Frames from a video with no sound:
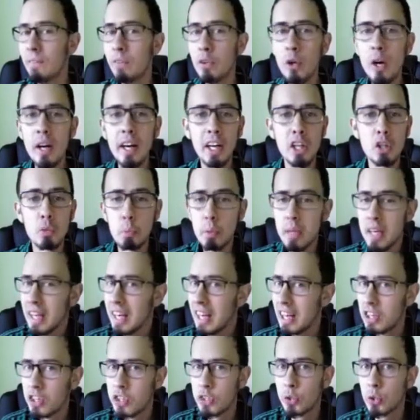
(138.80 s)
Either if you are
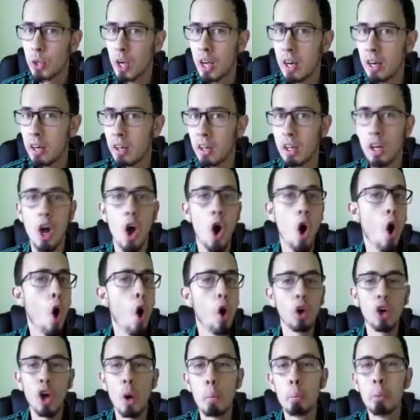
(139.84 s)
experienced trader
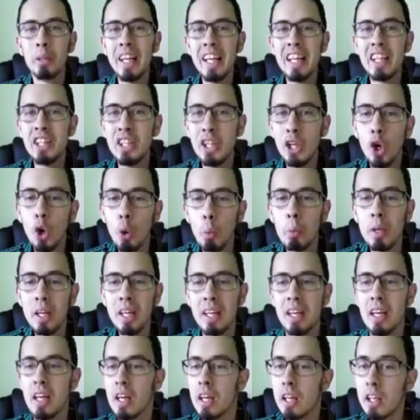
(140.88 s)
or complete
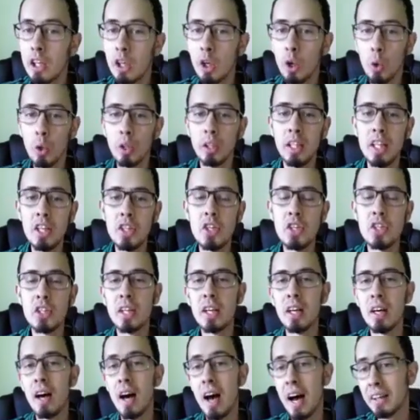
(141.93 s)
newbie, you know,
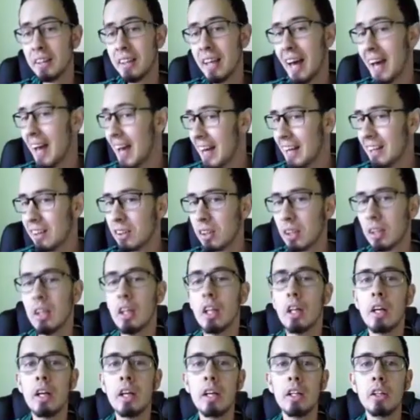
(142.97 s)
this is uh, at the
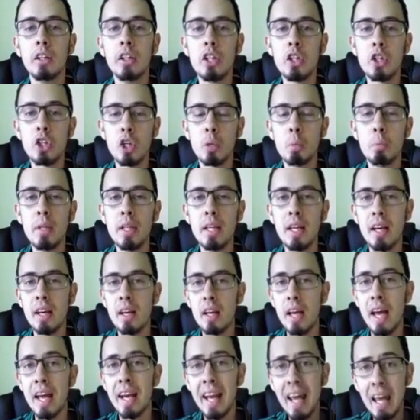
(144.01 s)
end, uh, this
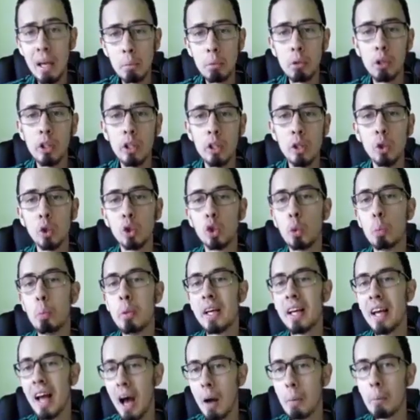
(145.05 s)
should be uh, enable
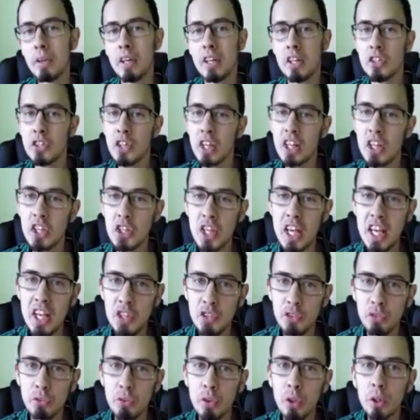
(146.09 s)
you to become
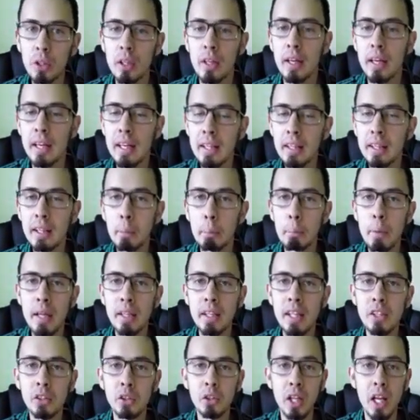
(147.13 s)
successful
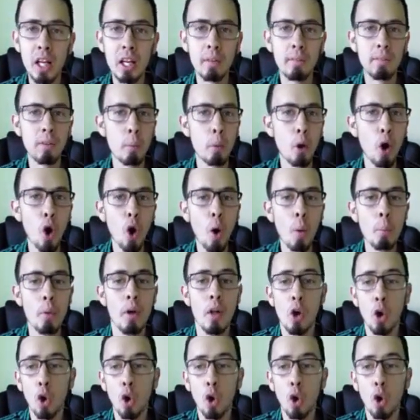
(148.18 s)
independent trader from